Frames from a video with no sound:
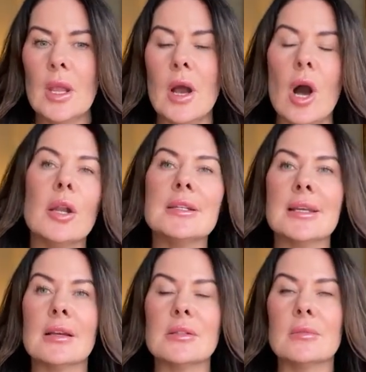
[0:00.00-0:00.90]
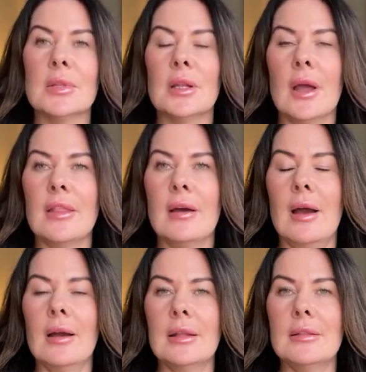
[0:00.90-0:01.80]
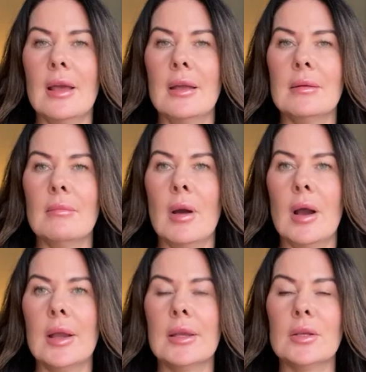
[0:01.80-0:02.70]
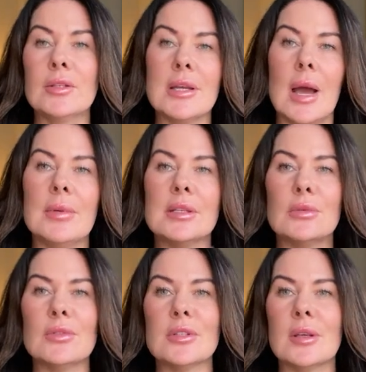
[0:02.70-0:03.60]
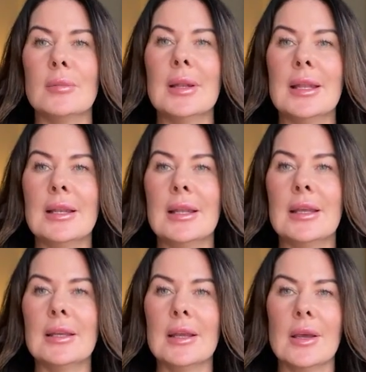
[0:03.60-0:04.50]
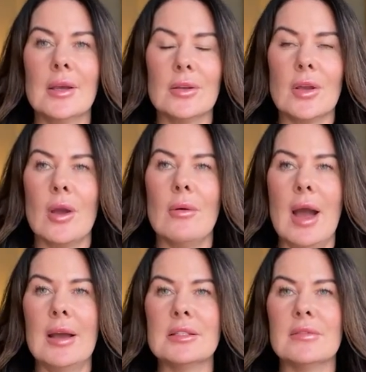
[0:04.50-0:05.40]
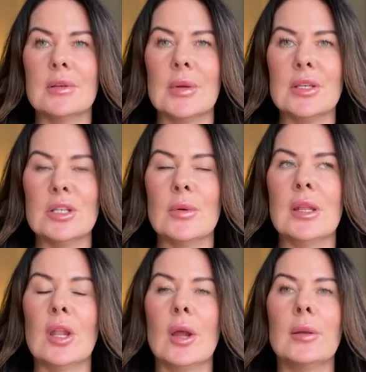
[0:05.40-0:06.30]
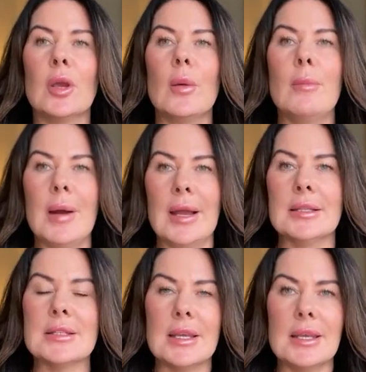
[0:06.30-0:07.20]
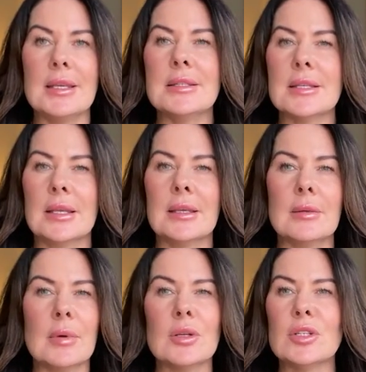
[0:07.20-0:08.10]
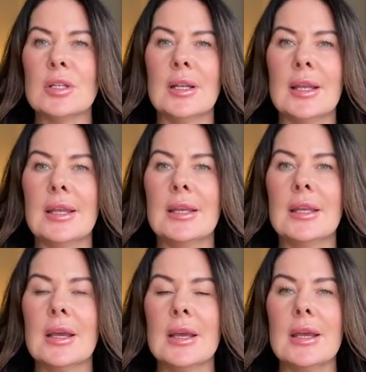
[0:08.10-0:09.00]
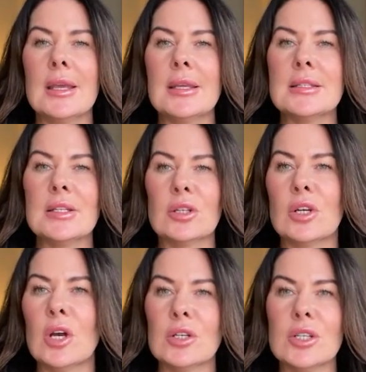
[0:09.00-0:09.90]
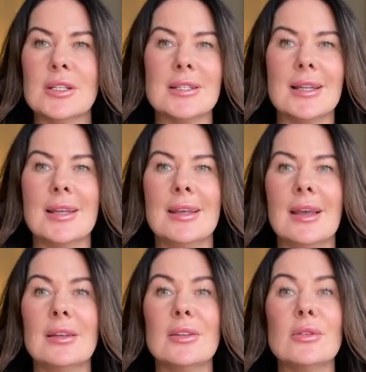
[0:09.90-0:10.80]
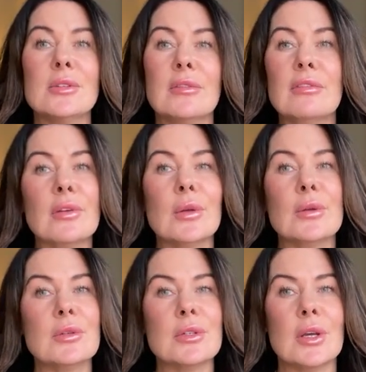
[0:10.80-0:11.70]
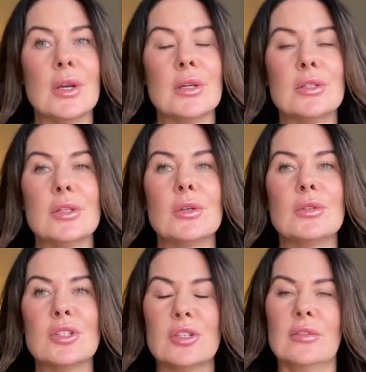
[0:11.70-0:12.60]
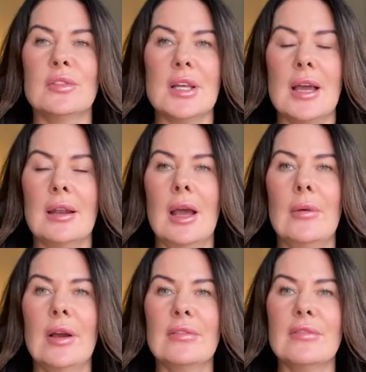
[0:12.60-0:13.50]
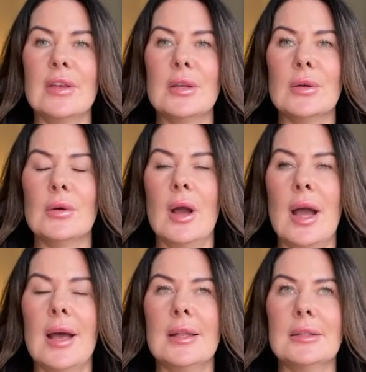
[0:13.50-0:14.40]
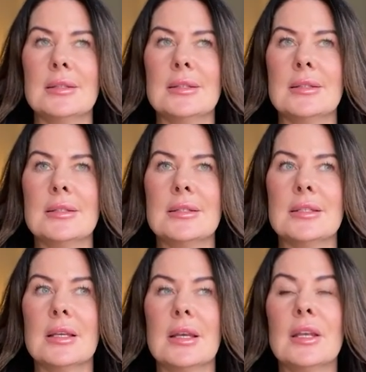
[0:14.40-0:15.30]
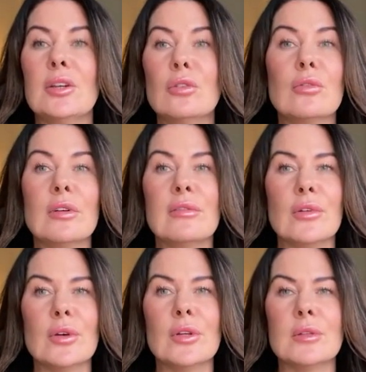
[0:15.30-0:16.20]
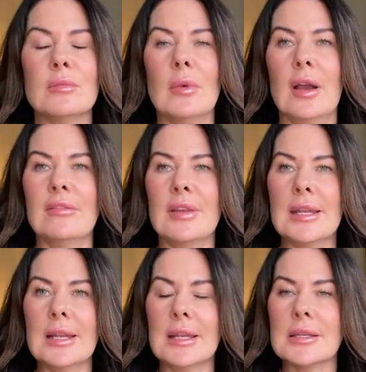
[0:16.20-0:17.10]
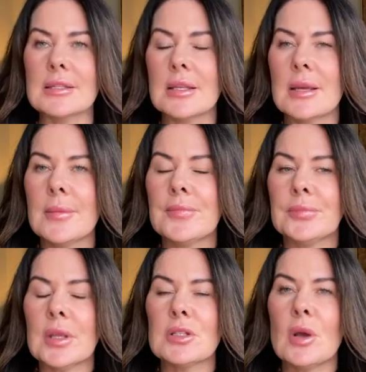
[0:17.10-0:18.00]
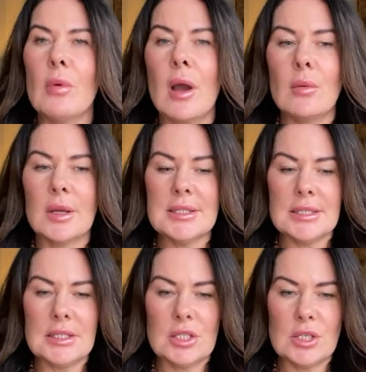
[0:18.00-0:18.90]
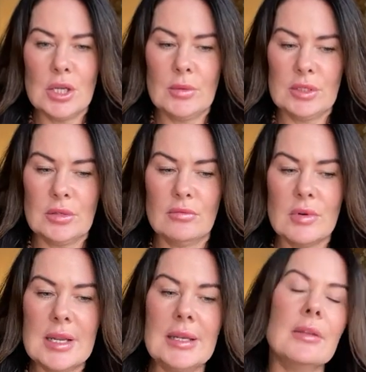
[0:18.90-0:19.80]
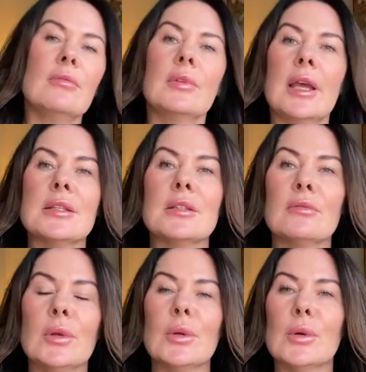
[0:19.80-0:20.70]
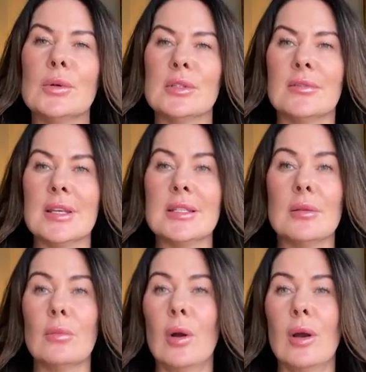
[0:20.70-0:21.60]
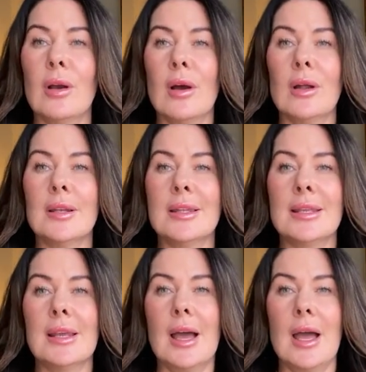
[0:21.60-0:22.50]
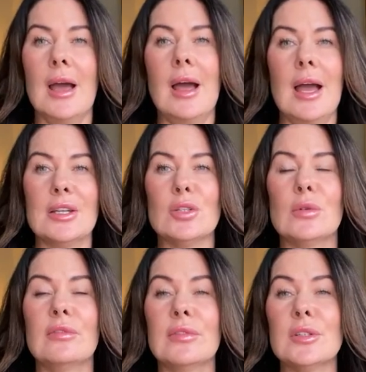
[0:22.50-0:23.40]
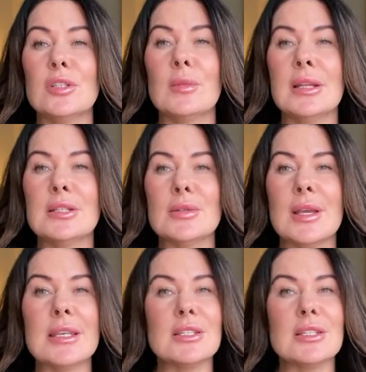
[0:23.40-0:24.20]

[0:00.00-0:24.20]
a holiday or something like that, and then my good habits will just completely go out of the window, and then I go back to eating emotionally, eating unconsciously, and using food to stuff down how I feel and ignore and avoid my feelings. So what I wanted to do was to really get to the root cause of this and work on the actual fundamental